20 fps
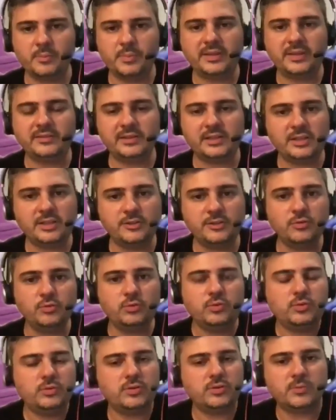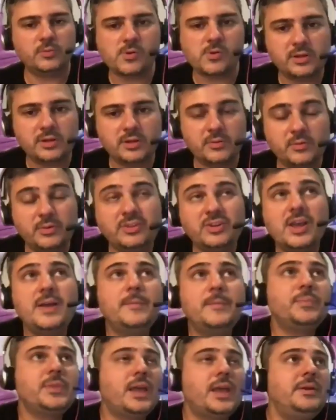Basically, you took the wrong luggage.
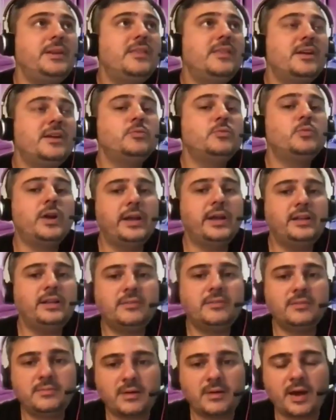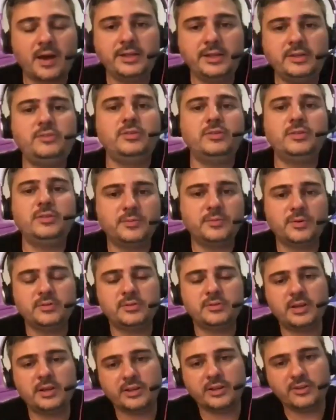I mean, they're right. I took the
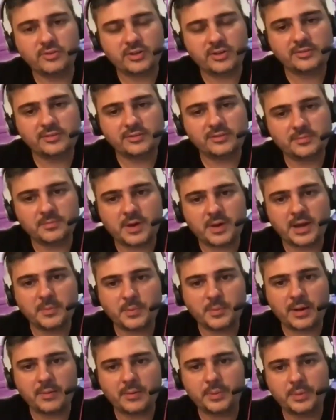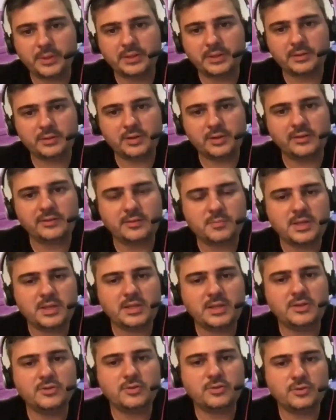wrong luggage. That's my problem. But does it
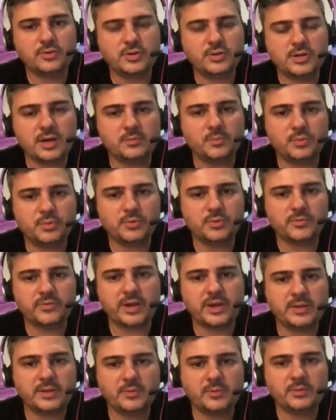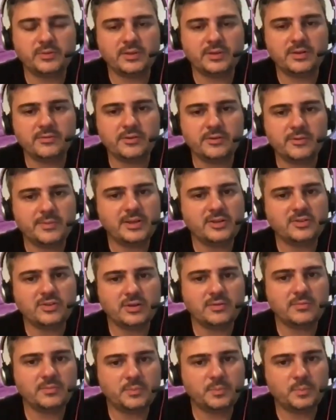mean you could not provide me with the
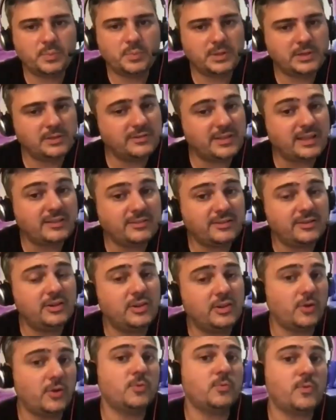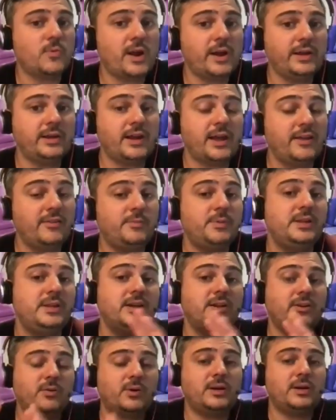information? Because that's a long ride. I've
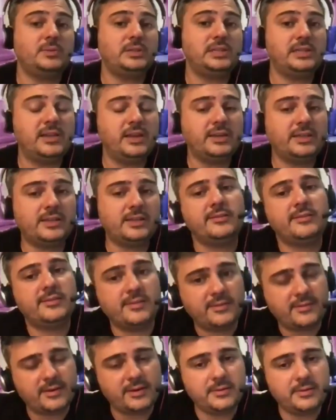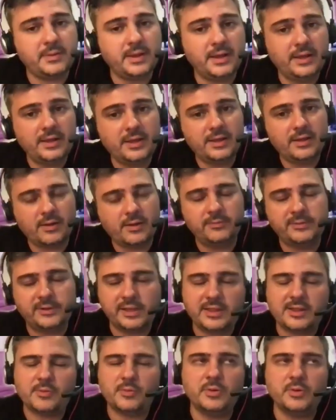been incredibly lucky this time.
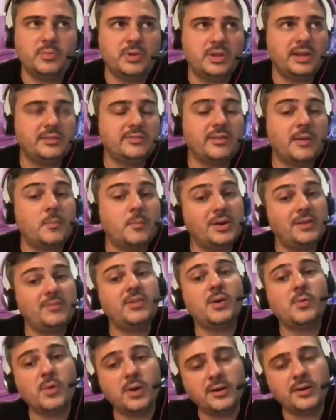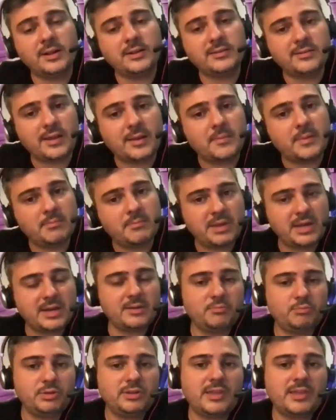Hopefully, there won't be a next time. But if there were next time, I may
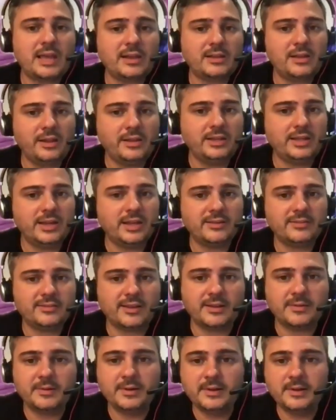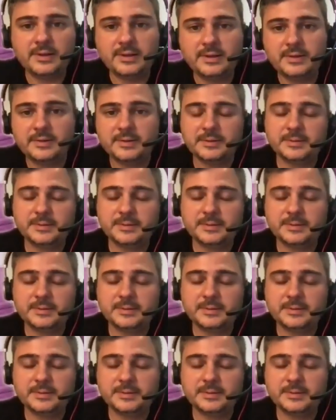not be that lucky next time.